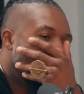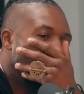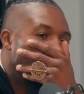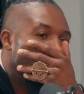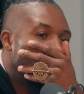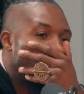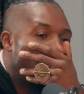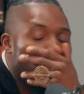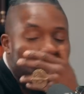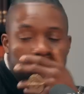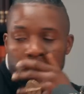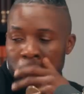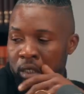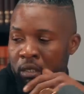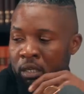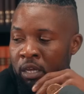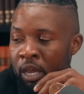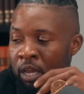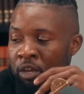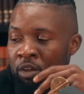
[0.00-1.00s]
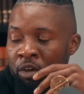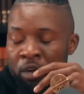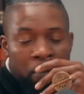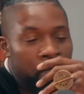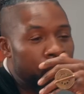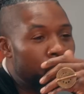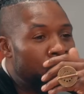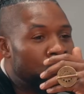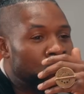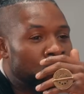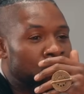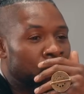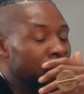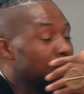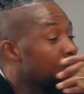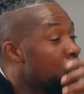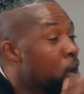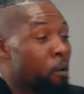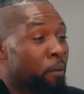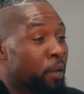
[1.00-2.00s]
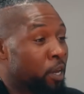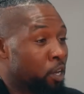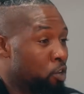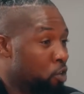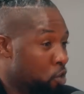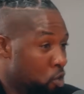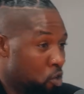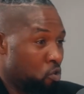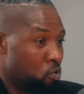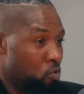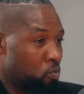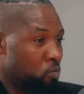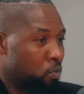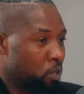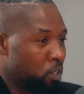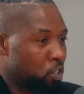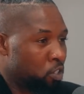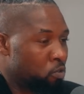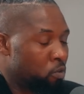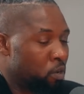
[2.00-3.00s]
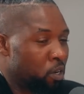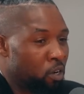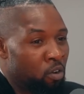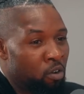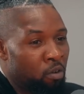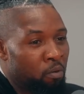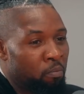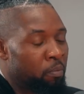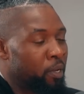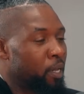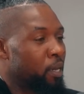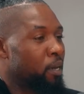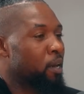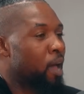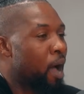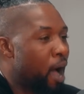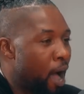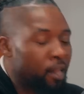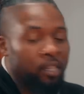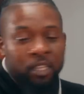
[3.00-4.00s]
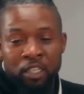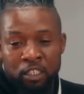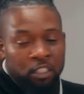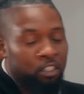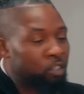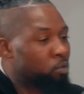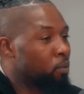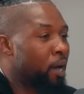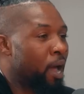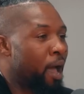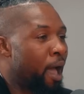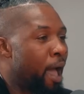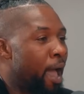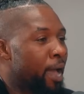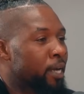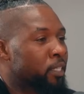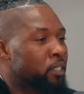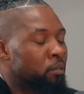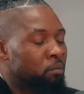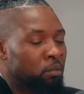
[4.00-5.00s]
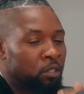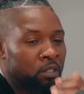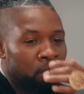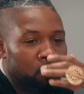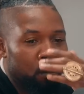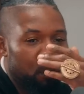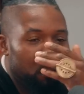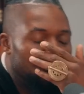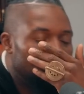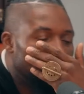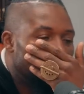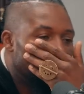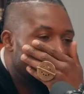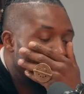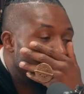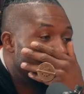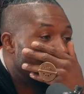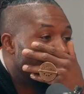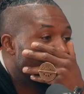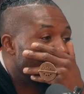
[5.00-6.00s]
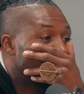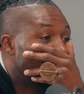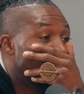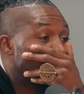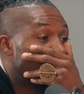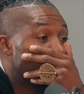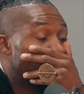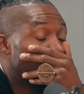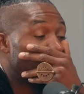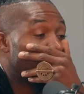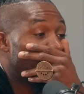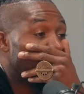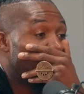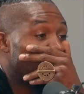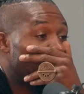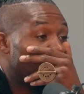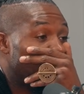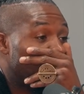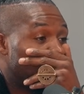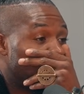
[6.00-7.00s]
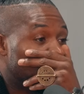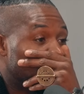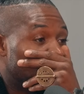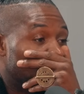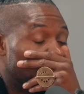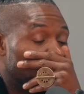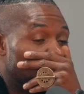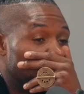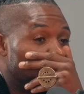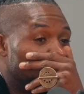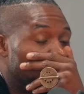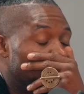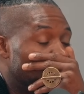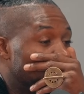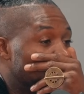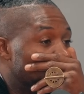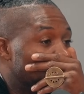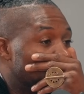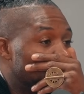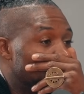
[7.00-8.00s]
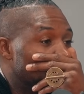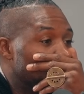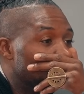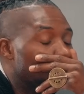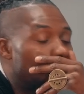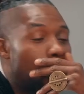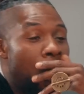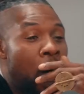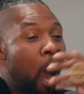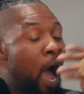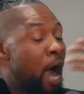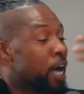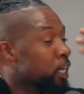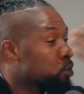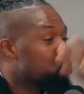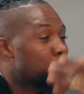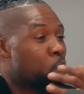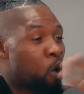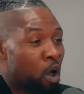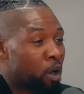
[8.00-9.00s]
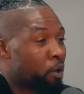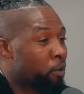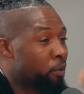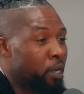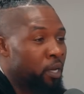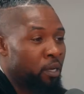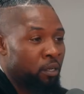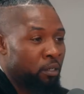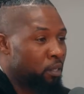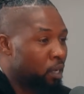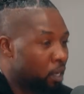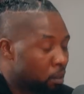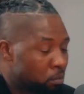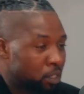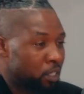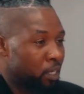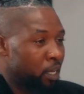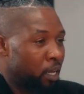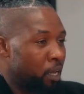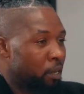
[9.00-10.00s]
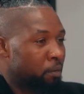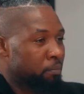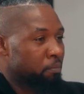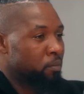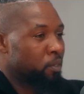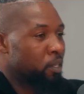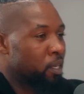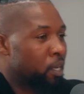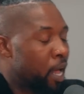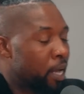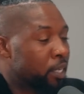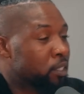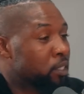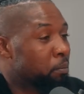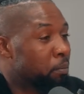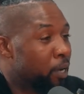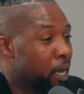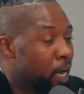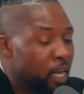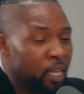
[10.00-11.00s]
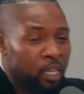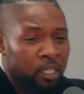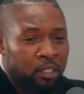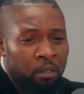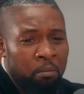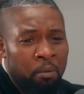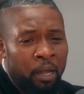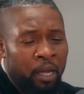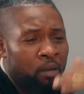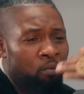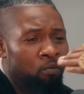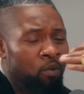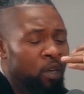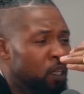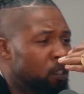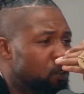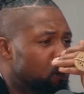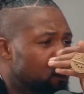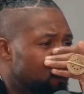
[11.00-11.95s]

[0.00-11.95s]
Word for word: He like gain your composure. He already knew what's going on, but I this is what I asked him. So I'm like this walking in the house, like Grandpa, this. this eyes watering, you know what I'm saying? Damn. Like some onions. I'm like, what is